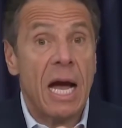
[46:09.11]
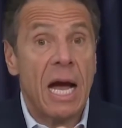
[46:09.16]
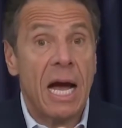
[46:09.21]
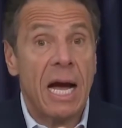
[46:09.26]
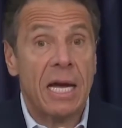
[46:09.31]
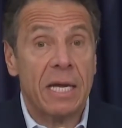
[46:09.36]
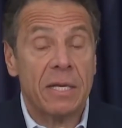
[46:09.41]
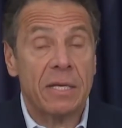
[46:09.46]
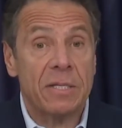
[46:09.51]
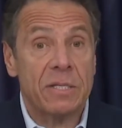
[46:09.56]

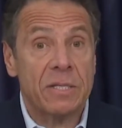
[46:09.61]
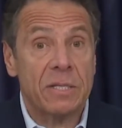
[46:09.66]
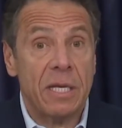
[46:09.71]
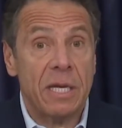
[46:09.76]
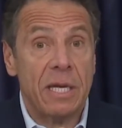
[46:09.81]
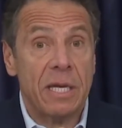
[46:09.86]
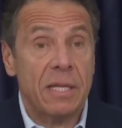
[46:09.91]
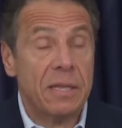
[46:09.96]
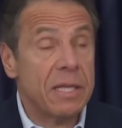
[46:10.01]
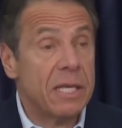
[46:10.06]
I
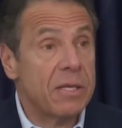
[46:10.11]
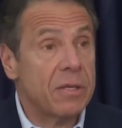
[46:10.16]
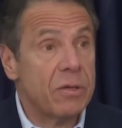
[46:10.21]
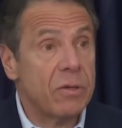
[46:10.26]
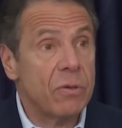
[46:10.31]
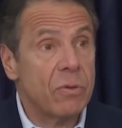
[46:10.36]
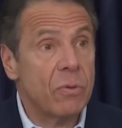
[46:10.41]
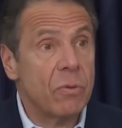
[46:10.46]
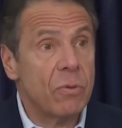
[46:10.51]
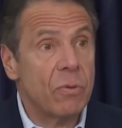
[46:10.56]
understand that
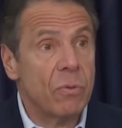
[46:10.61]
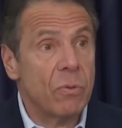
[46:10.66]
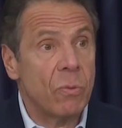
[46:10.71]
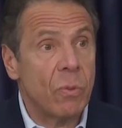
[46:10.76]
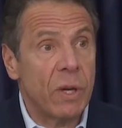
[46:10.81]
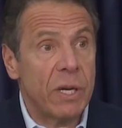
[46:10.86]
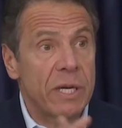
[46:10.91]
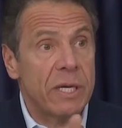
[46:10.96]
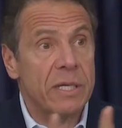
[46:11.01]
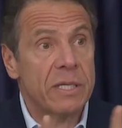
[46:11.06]
you
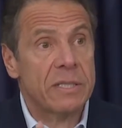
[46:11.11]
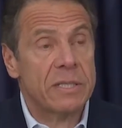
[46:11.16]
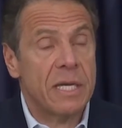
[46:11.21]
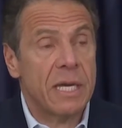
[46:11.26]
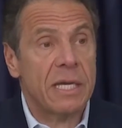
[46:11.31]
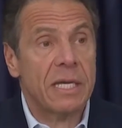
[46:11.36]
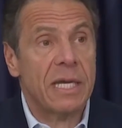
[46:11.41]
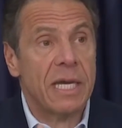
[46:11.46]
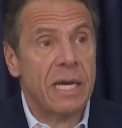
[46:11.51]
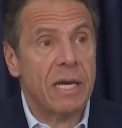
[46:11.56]
wanted to
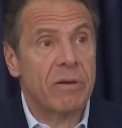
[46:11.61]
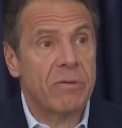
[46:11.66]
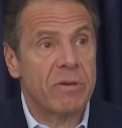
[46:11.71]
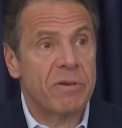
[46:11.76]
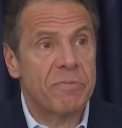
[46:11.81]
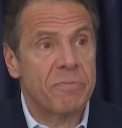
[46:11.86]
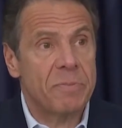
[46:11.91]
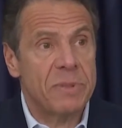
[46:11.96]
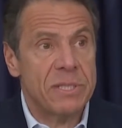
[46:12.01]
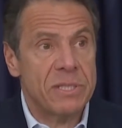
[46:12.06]
take care
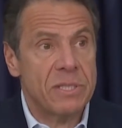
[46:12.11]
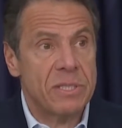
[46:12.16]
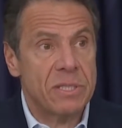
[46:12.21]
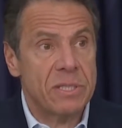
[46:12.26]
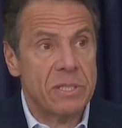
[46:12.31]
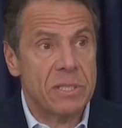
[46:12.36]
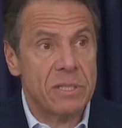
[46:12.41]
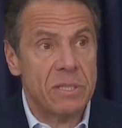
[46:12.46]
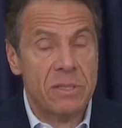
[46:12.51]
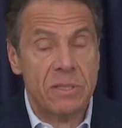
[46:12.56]
of
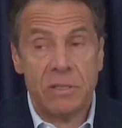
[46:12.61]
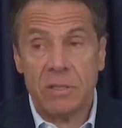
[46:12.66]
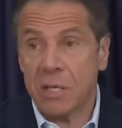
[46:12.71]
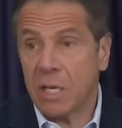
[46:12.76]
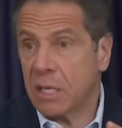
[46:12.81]
businesses,